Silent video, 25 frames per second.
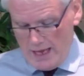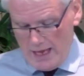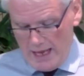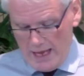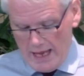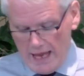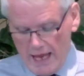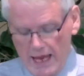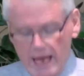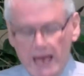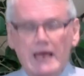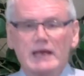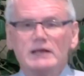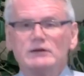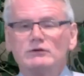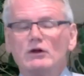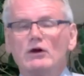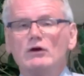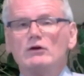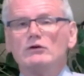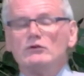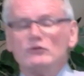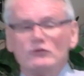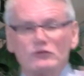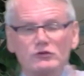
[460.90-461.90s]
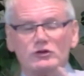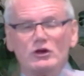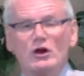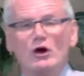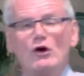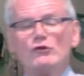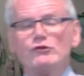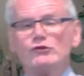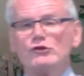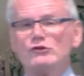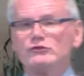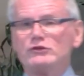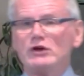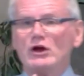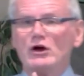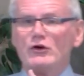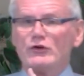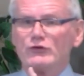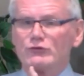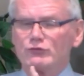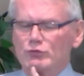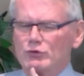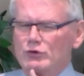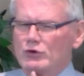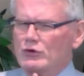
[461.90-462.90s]
And she also
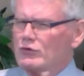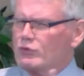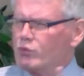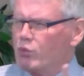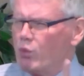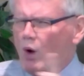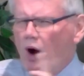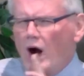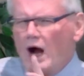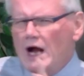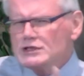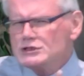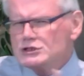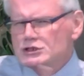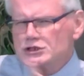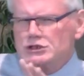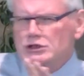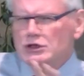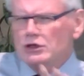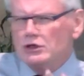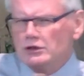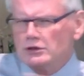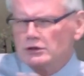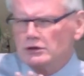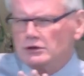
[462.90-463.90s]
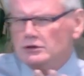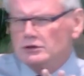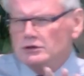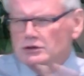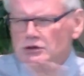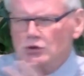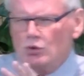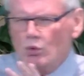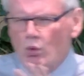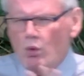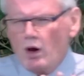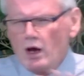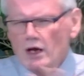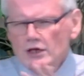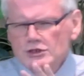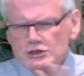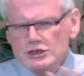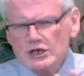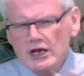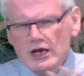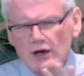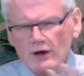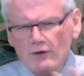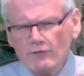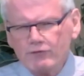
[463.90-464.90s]
tells Ruth, watch
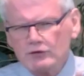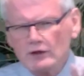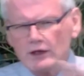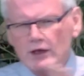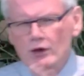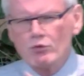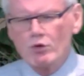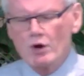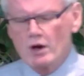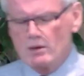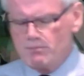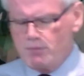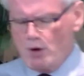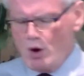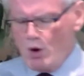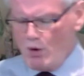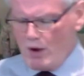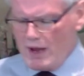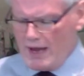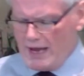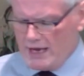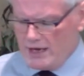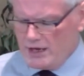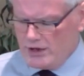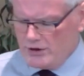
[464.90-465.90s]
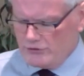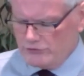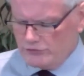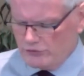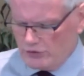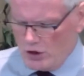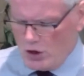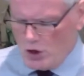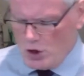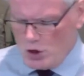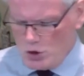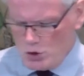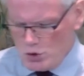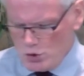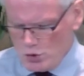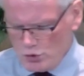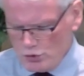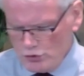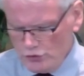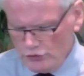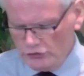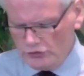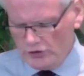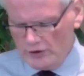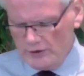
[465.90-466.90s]
carefully where Boaz
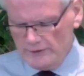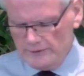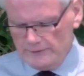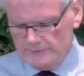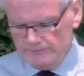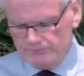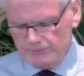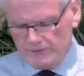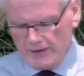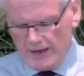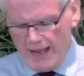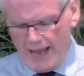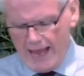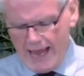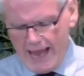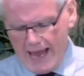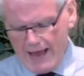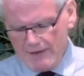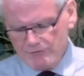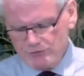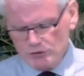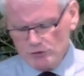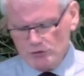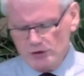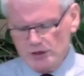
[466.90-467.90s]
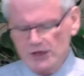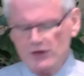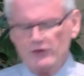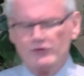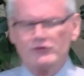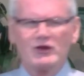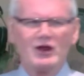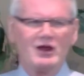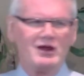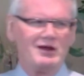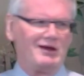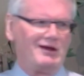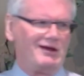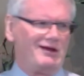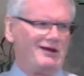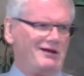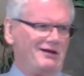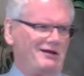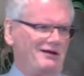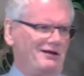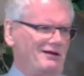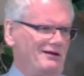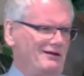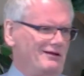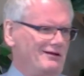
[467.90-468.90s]
goes after he's
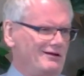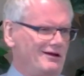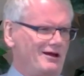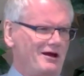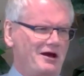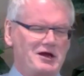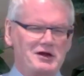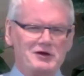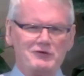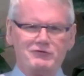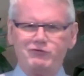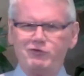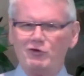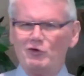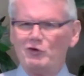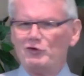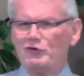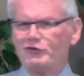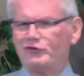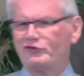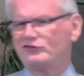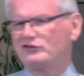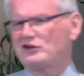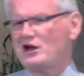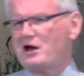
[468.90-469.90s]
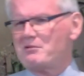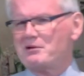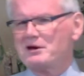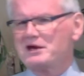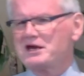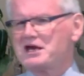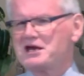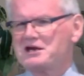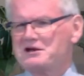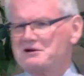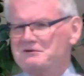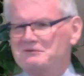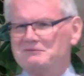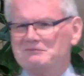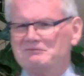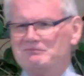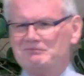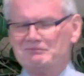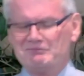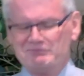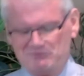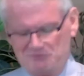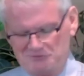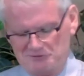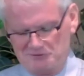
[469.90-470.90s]
got a full stomach,
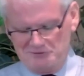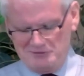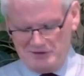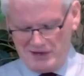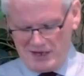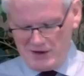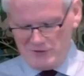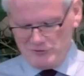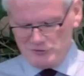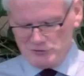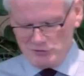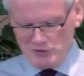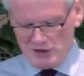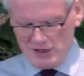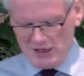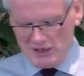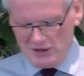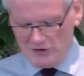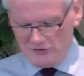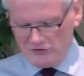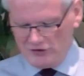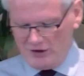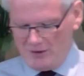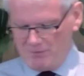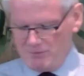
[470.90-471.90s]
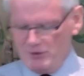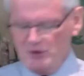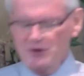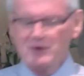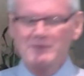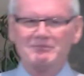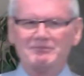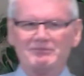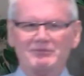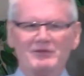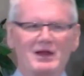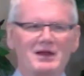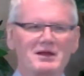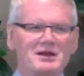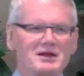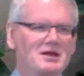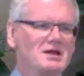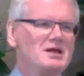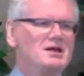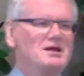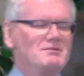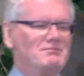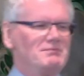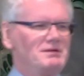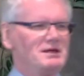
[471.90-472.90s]
after eating supper,
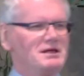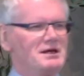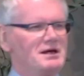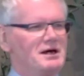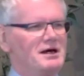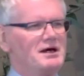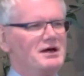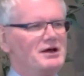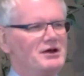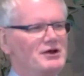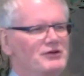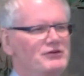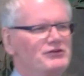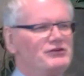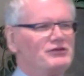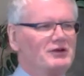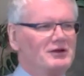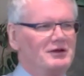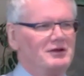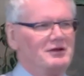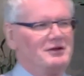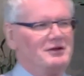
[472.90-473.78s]
because